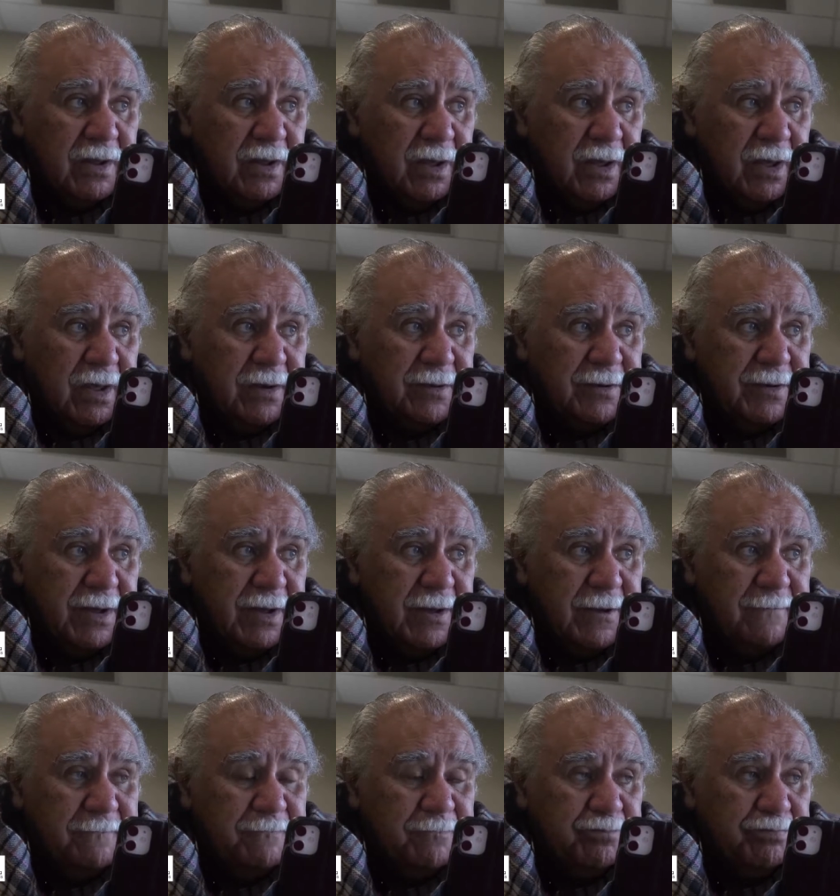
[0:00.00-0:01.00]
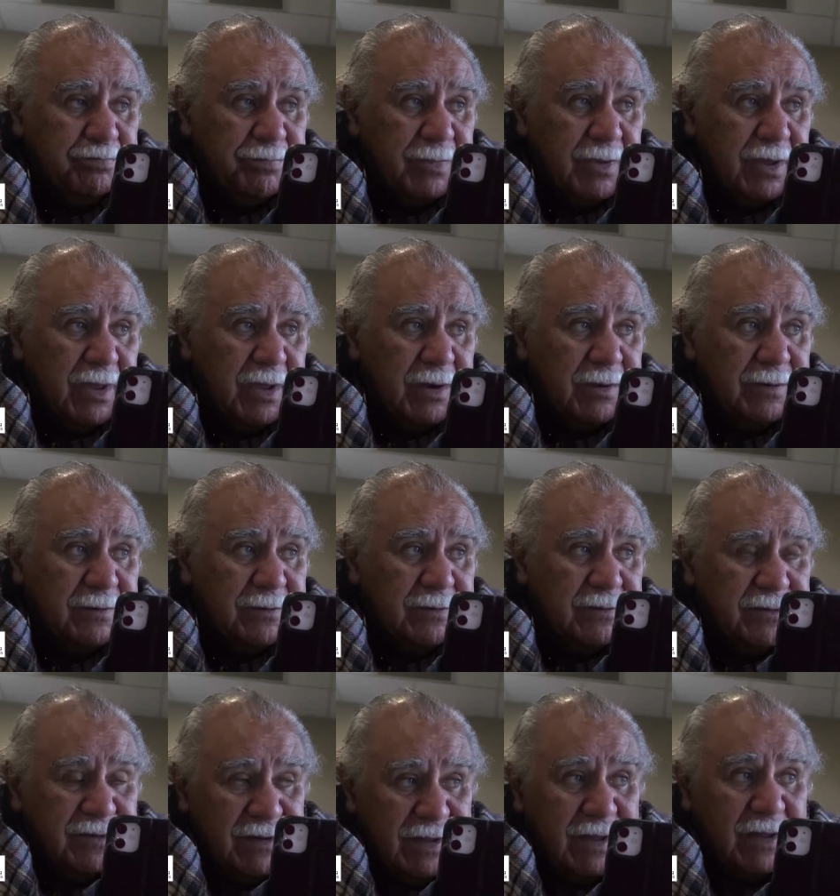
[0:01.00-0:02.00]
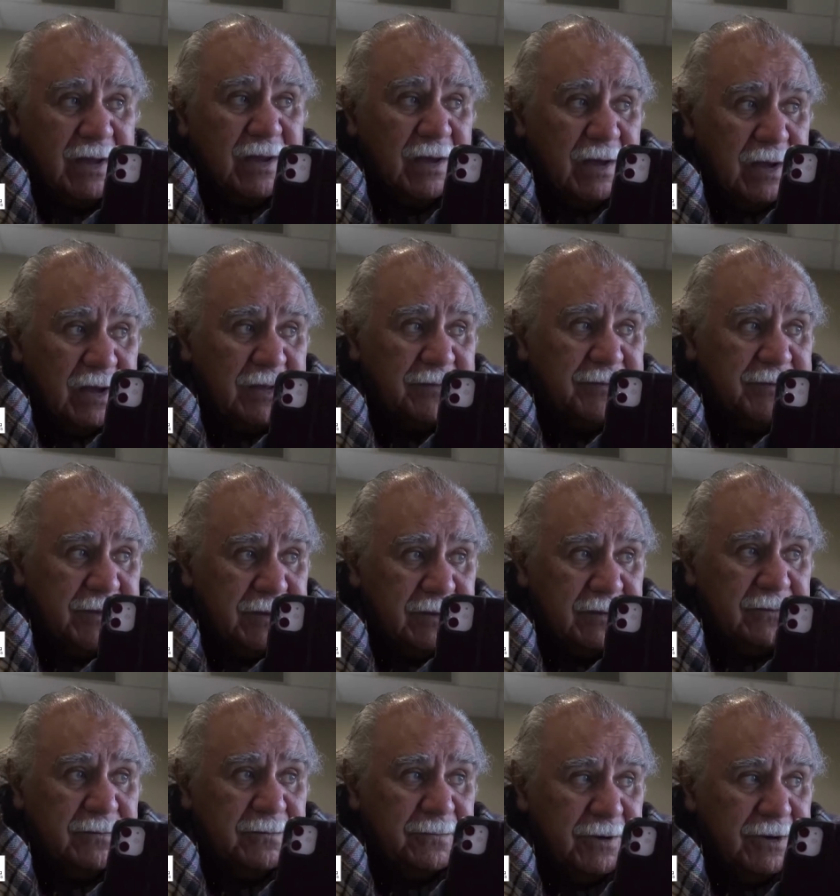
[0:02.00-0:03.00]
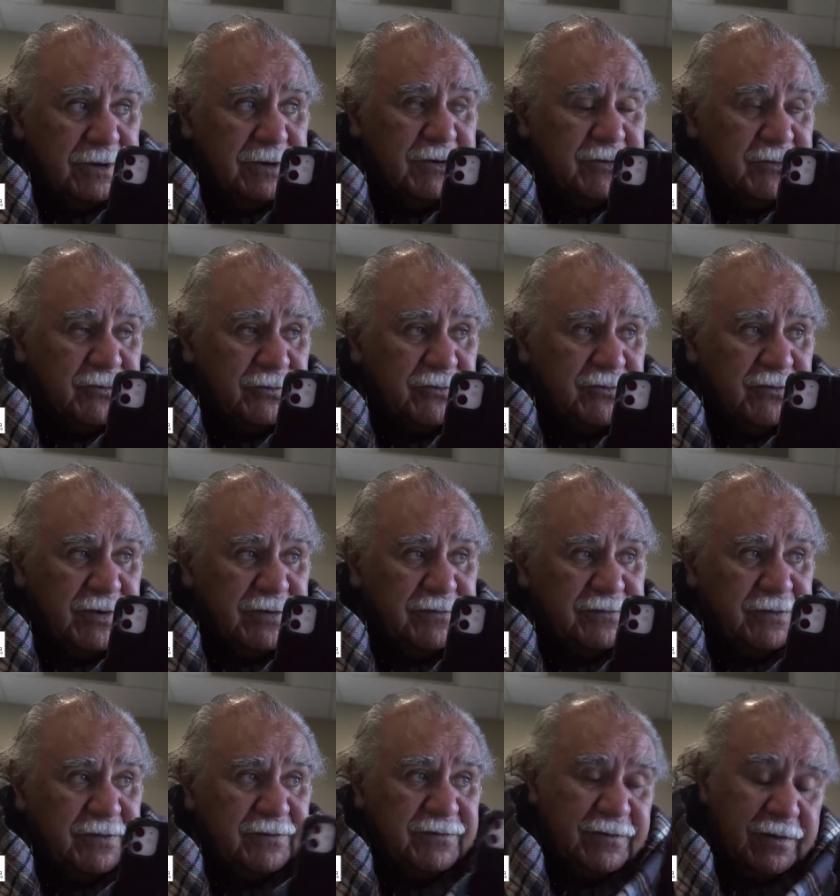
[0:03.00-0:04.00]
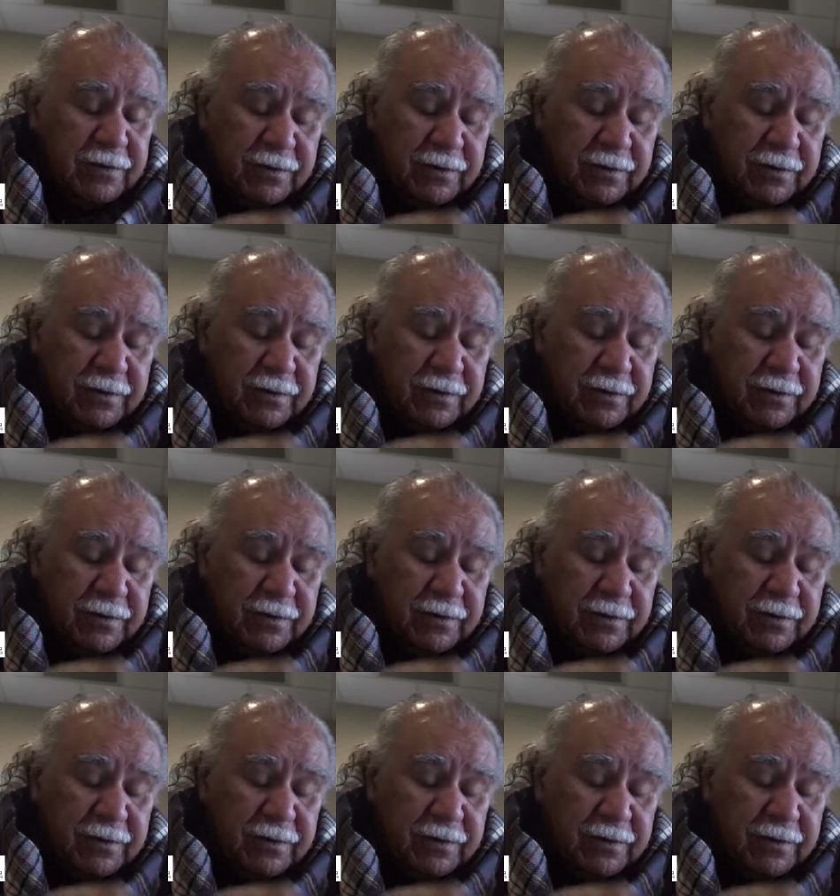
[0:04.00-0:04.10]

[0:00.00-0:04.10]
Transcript: And, um, and yeah, I think we need to address this.